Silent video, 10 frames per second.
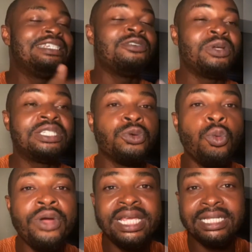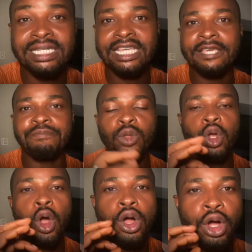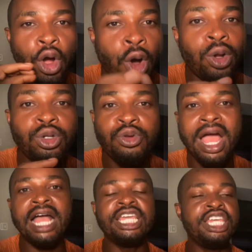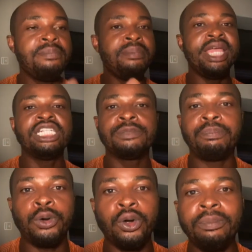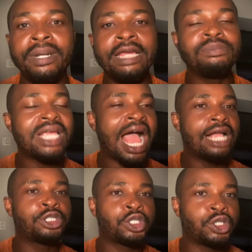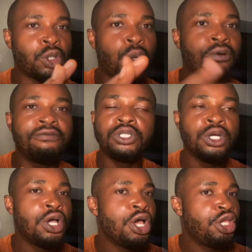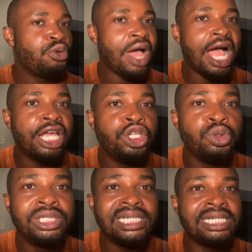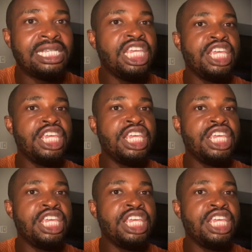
With Whisk, all your image problems are solved. Your UGC